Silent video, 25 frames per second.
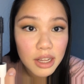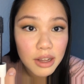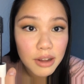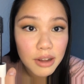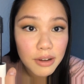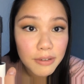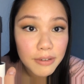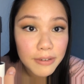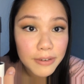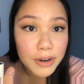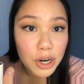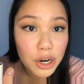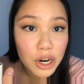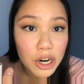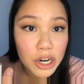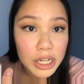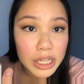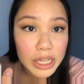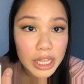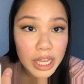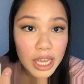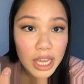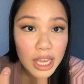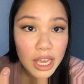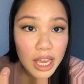for
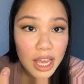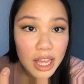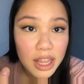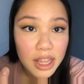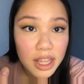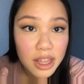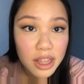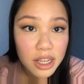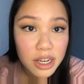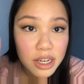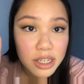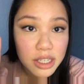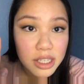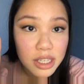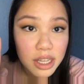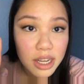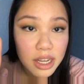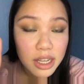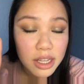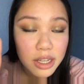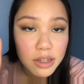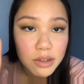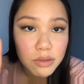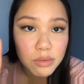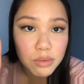curling and then there's
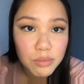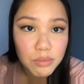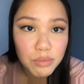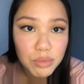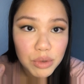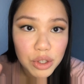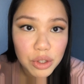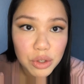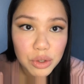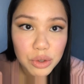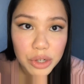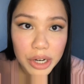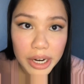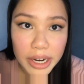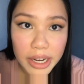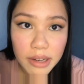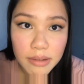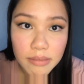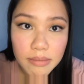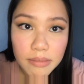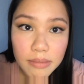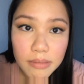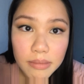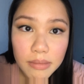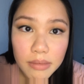a straight
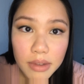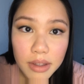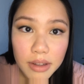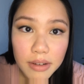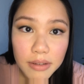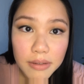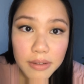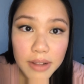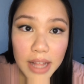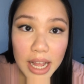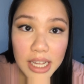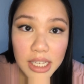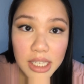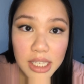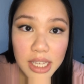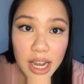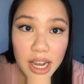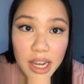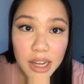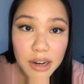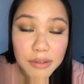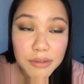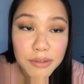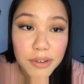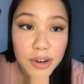flat
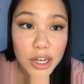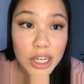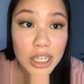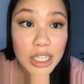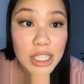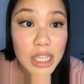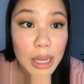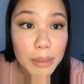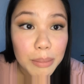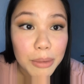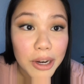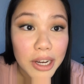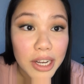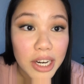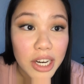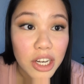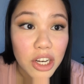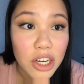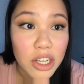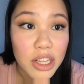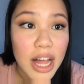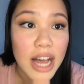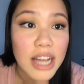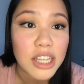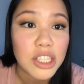side for separating
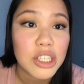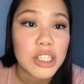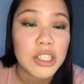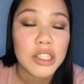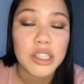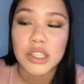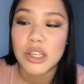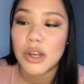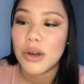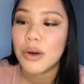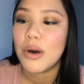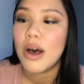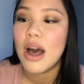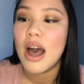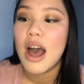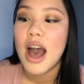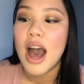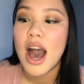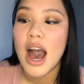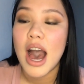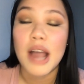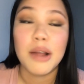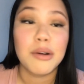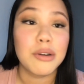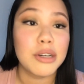your lashes. So
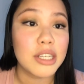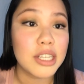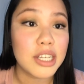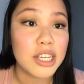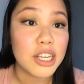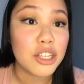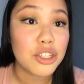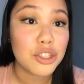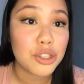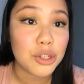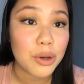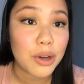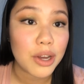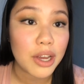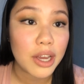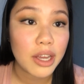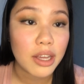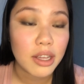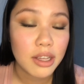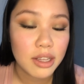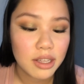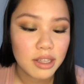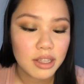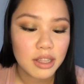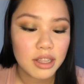I really enjoy
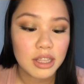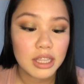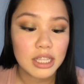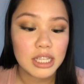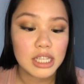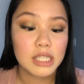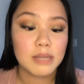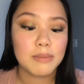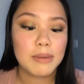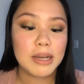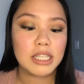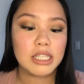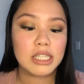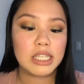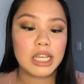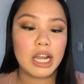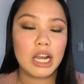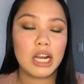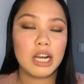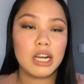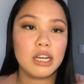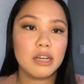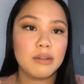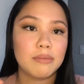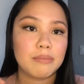this
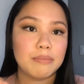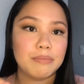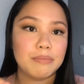mascara.